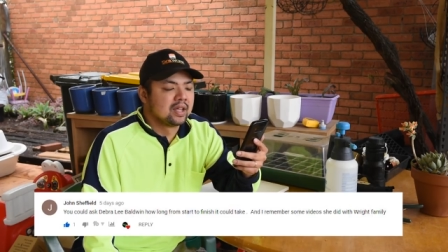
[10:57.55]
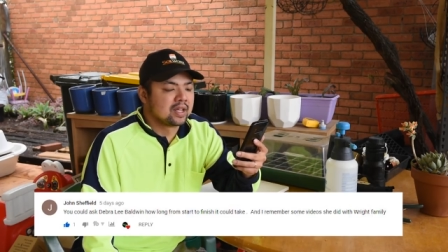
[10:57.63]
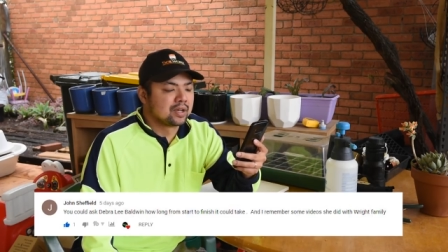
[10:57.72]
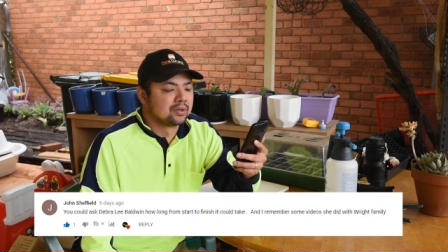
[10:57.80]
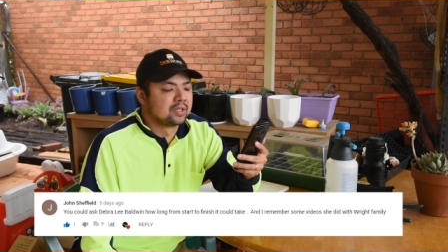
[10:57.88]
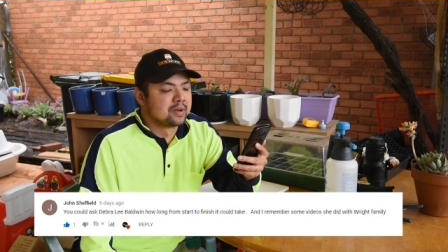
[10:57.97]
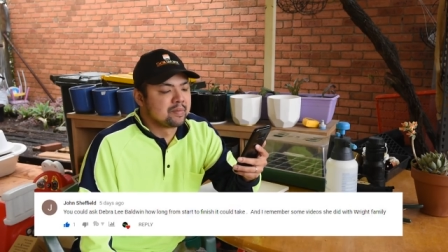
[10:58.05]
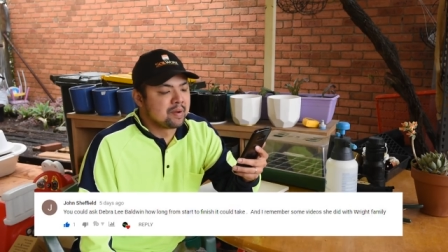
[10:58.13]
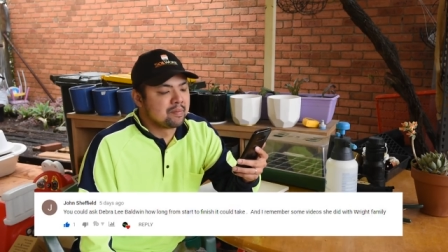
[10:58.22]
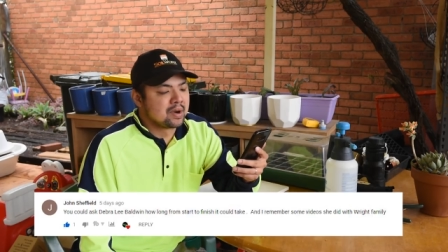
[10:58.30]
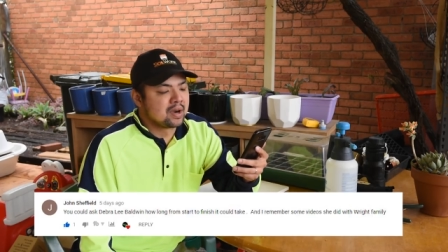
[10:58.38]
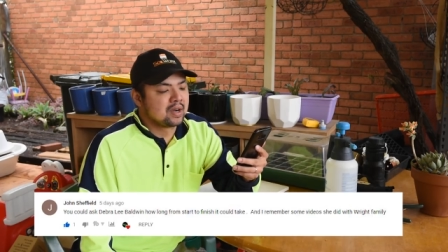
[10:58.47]
and I could
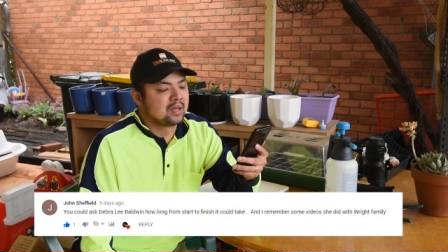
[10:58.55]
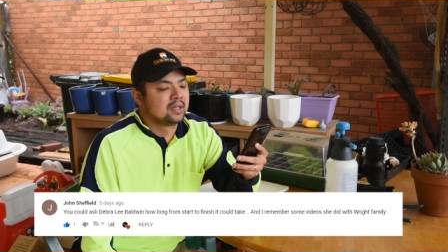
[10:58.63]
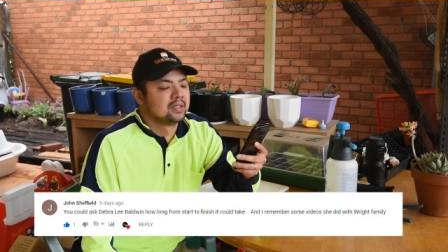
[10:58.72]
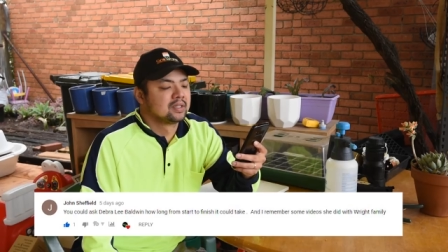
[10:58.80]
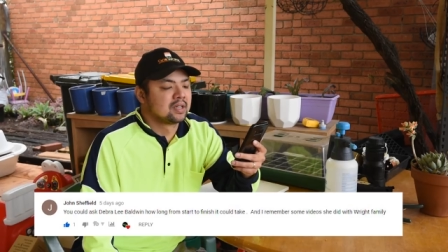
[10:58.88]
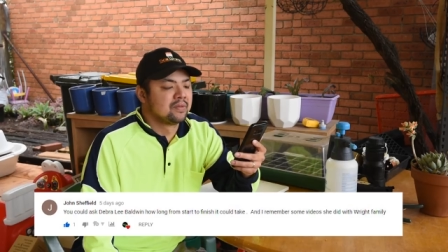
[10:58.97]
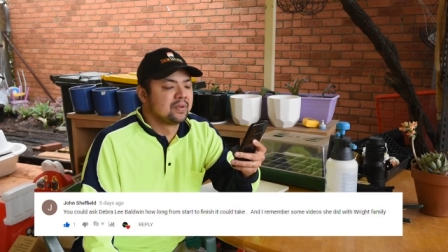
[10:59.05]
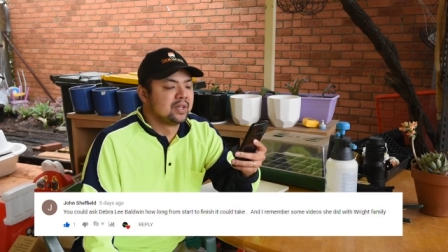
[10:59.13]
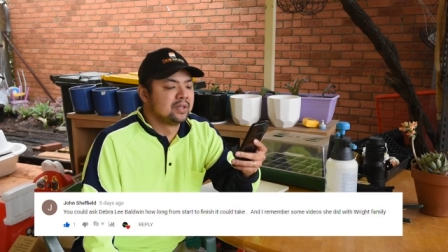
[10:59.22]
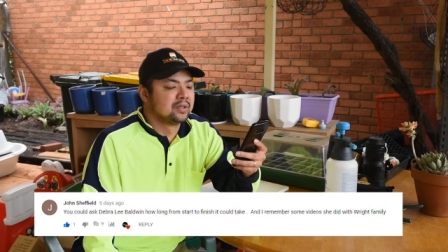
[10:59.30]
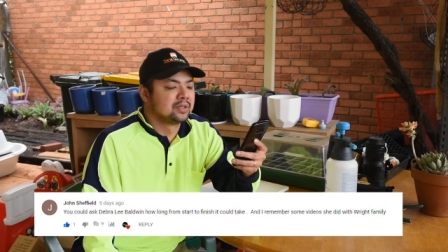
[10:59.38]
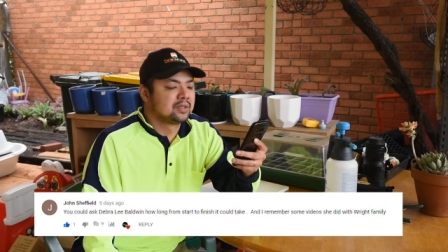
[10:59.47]
remember some
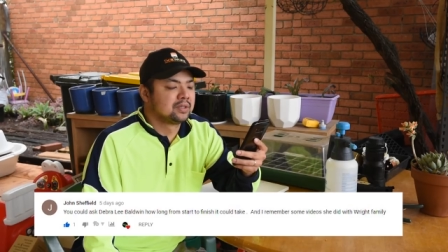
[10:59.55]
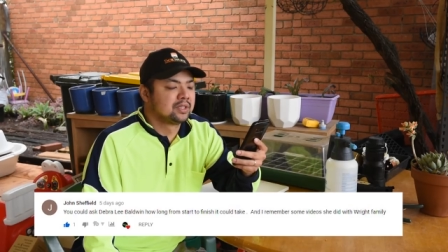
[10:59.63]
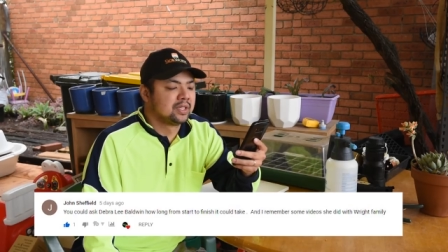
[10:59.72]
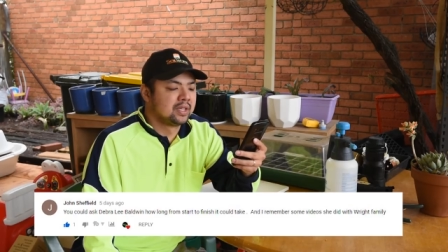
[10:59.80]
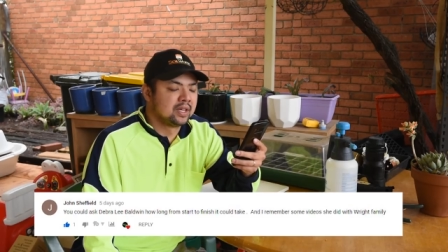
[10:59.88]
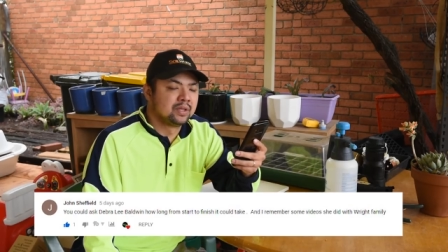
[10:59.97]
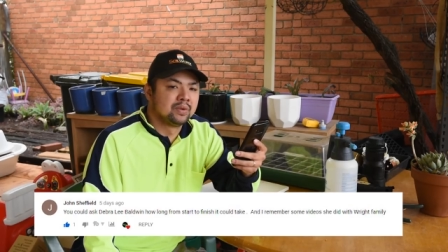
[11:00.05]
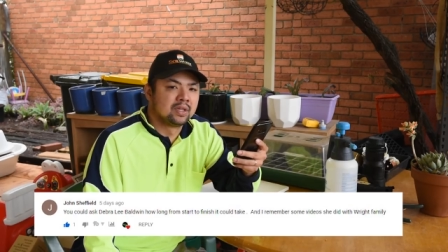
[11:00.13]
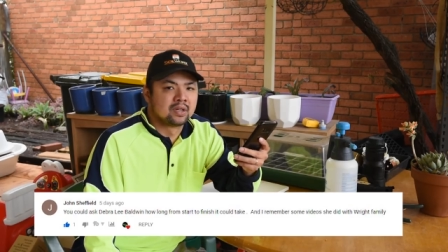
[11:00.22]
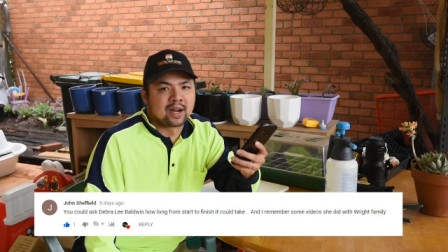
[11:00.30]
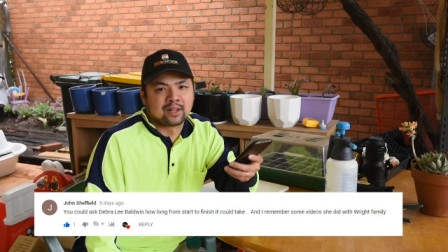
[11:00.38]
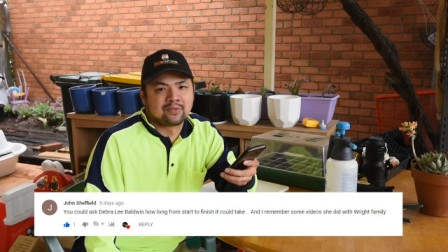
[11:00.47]
videos she did with
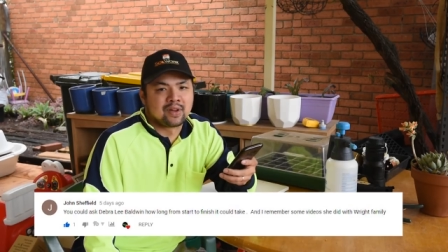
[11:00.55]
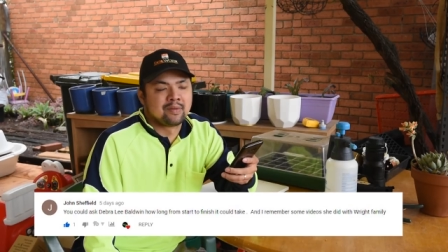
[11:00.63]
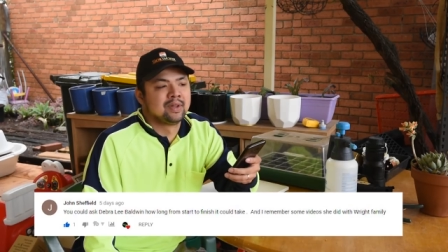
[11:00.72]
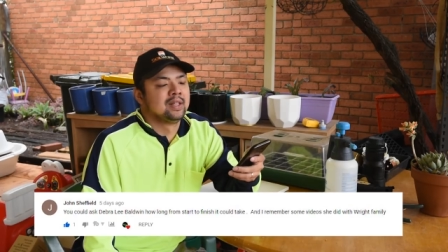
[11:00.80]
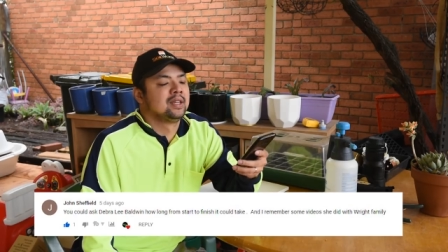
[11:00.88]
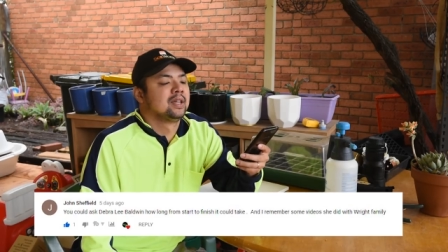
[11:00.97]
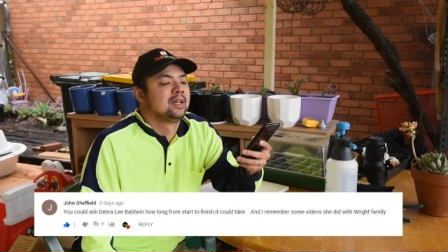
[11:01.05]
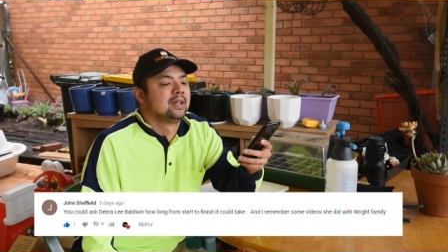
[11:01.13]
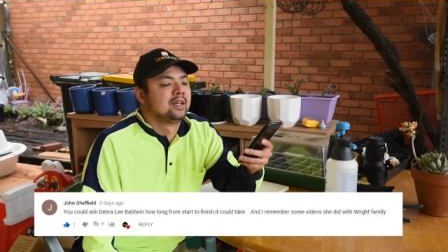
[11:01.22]
the right family.